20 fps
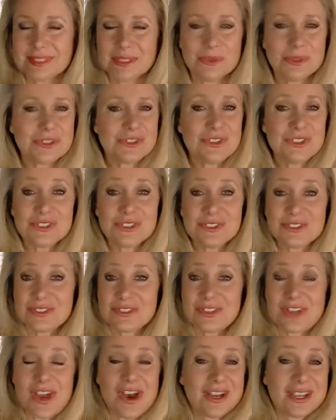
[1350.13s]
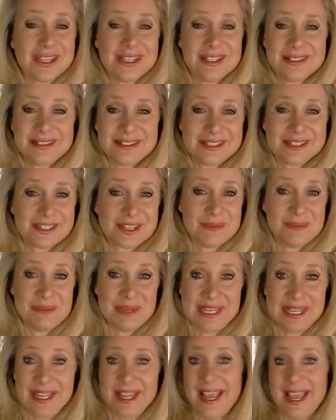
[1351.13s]
was just talking to
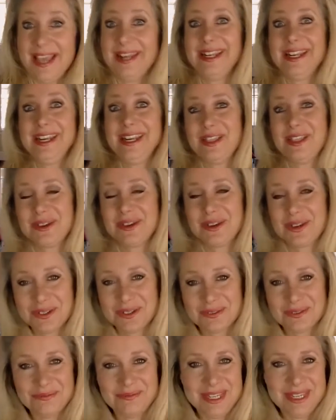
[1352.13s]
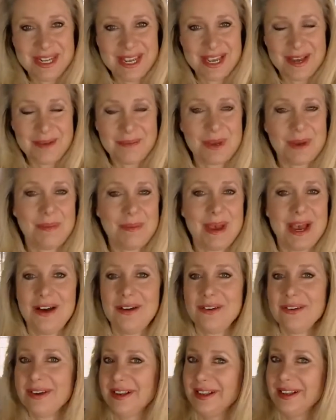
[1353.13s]
somebody at another meetup
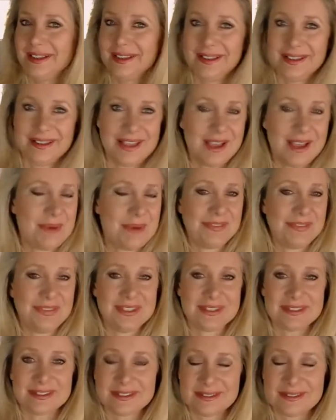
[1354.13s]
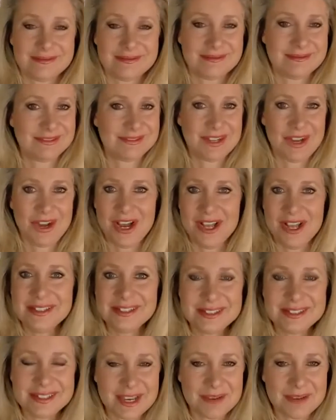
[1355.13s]
about about this
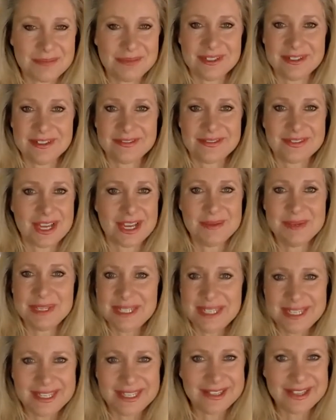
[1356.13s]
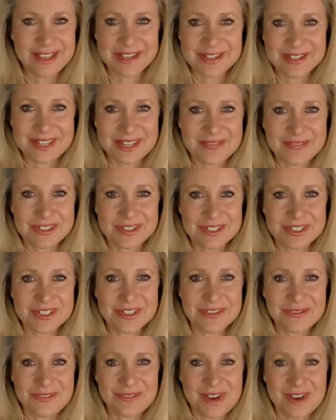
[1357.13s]
concept of coming to Eli
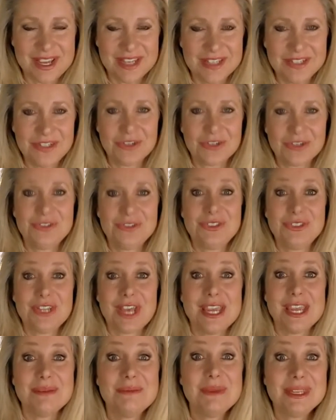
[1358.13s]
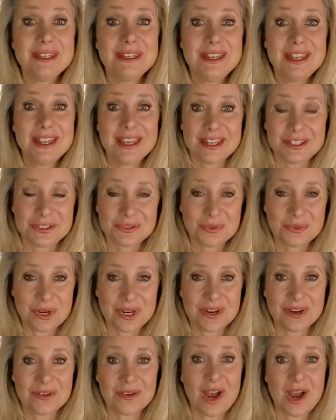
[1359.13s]
Davidson to find your diamond niche
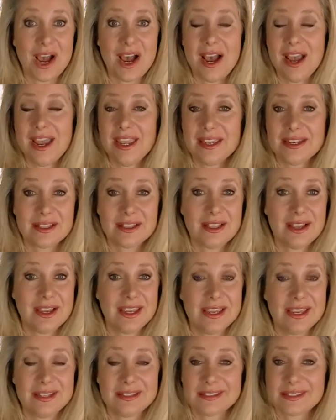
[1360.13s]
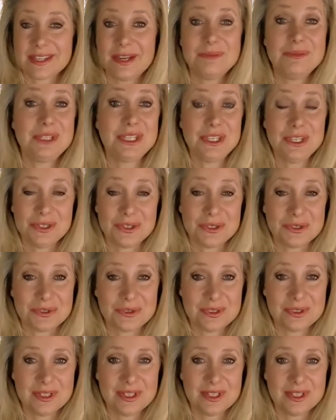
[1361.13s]
where high end clients come to you?